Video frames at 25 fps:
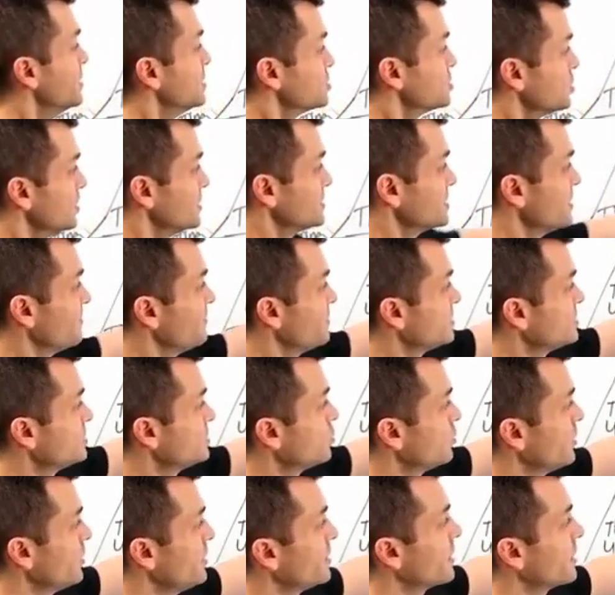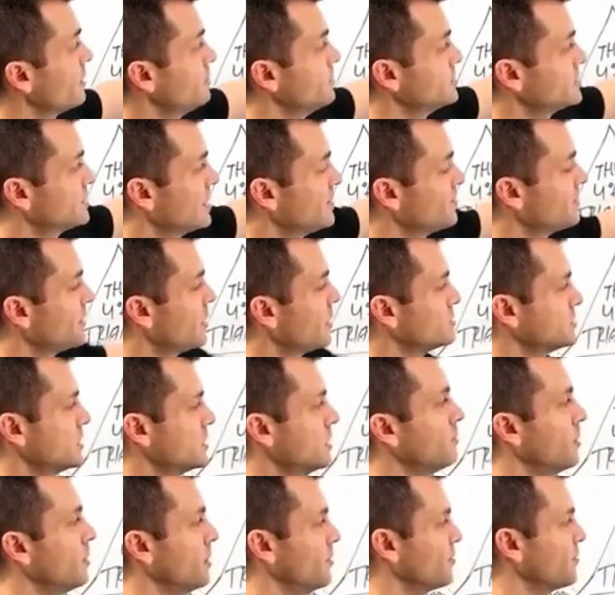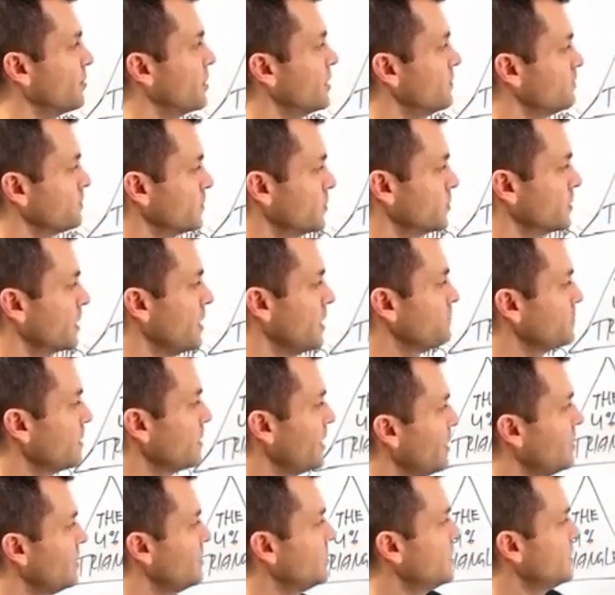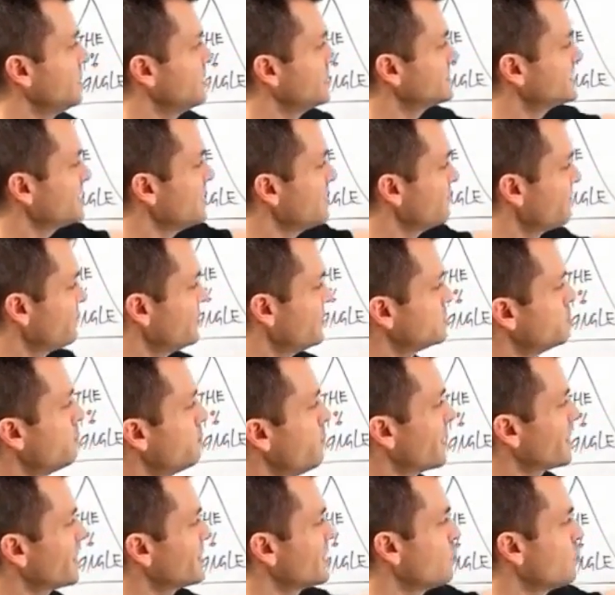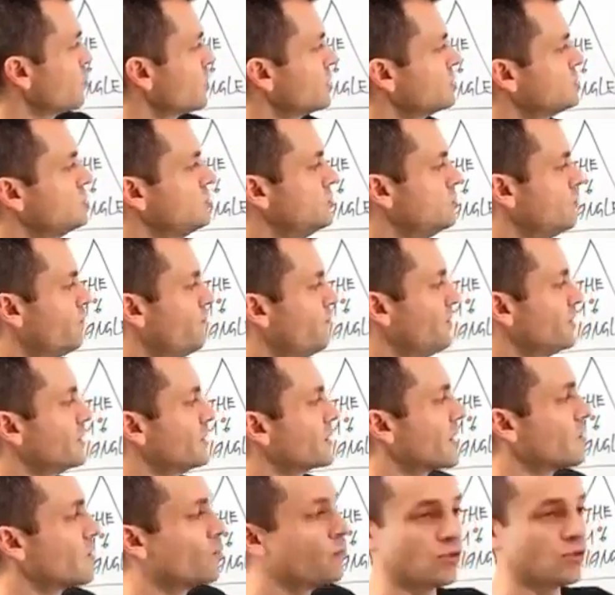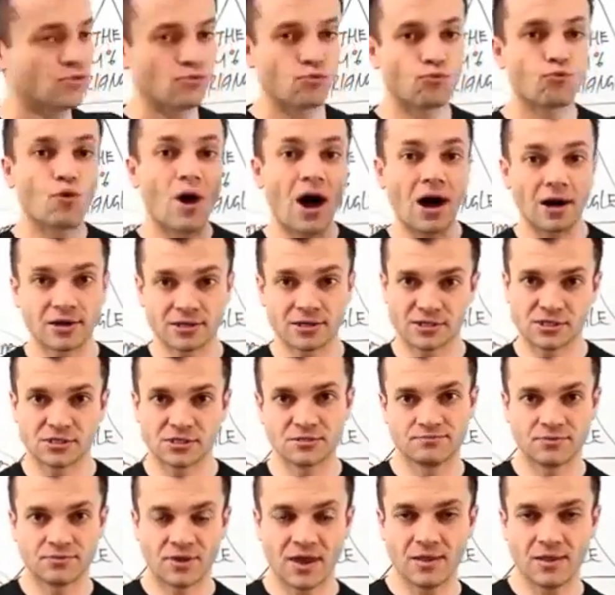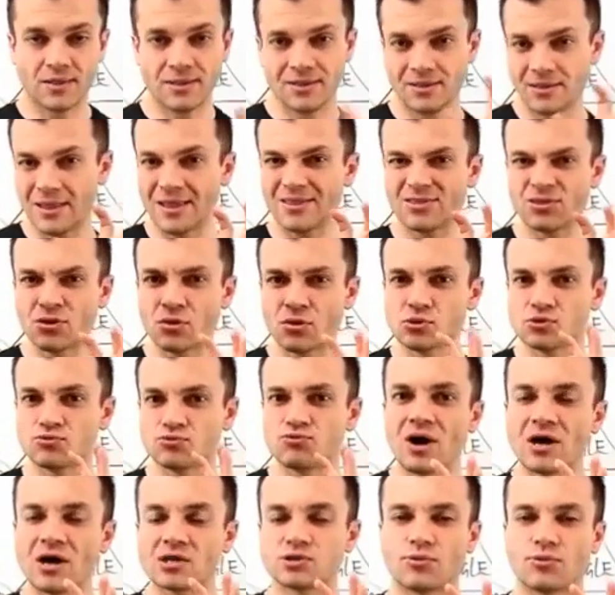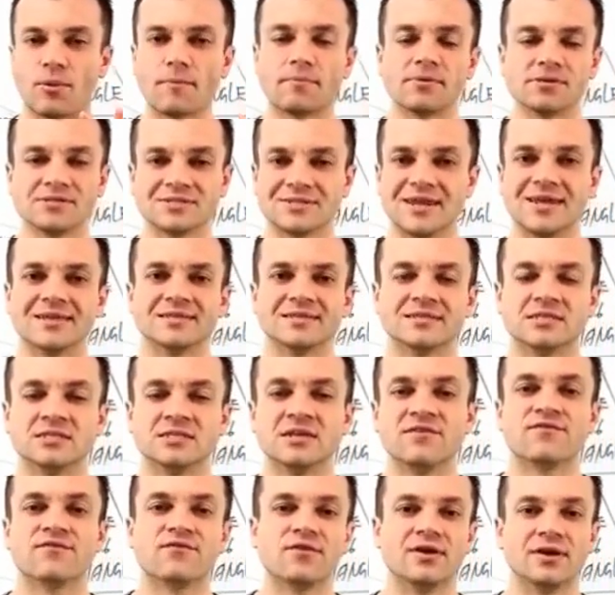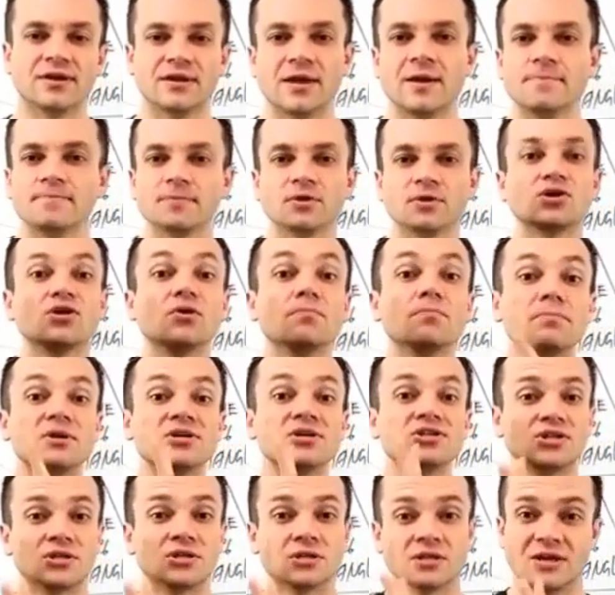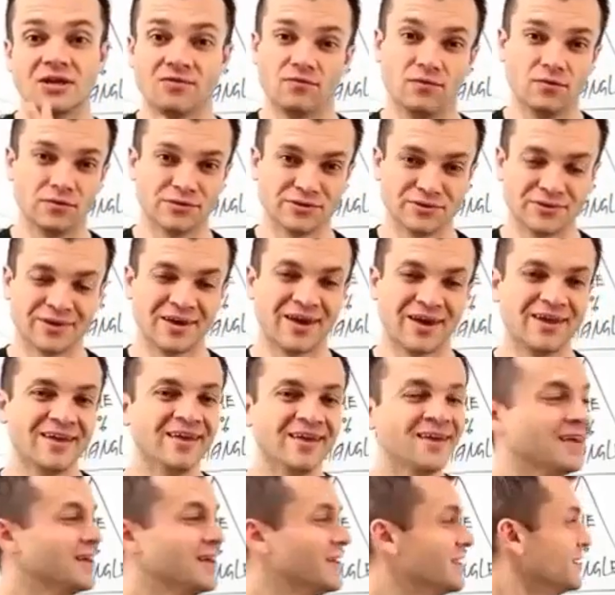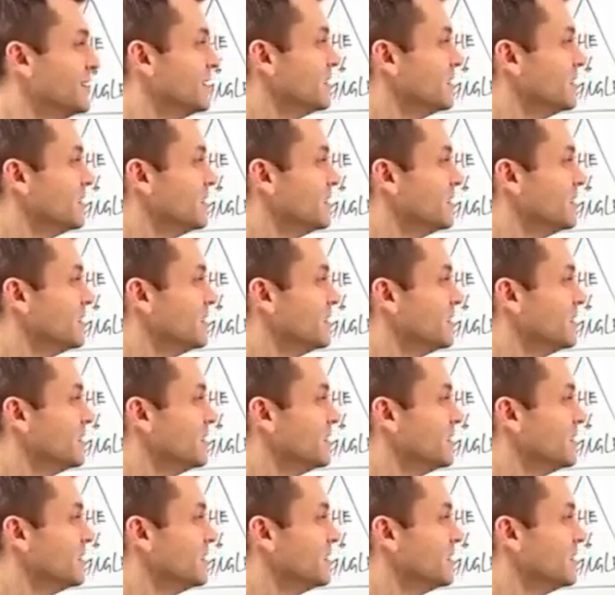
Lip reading: So let's say if this is your income is $10,000 a month, okay? And let's say if this bucket, I wanted to fill it up with rocks, okay? Let those rocks represent different commission levels, okay?